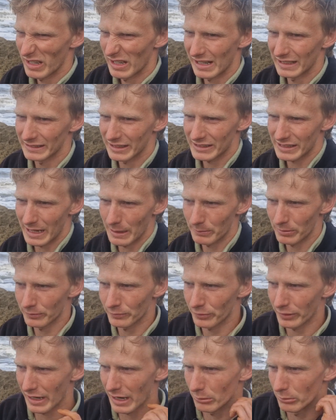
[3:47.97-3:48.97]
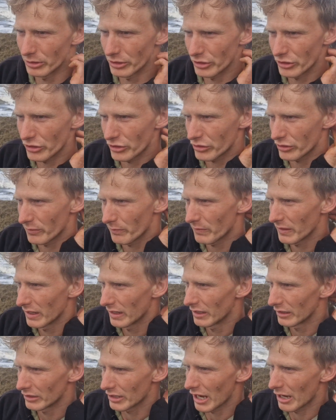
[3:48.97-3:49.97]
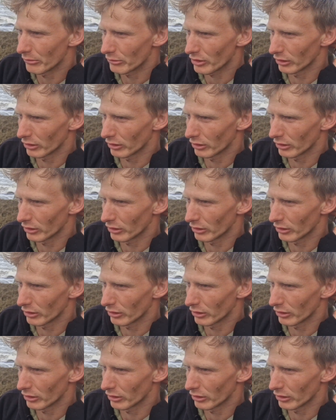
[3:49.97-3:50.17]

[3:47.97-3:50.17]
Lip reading: any time from 3 hours down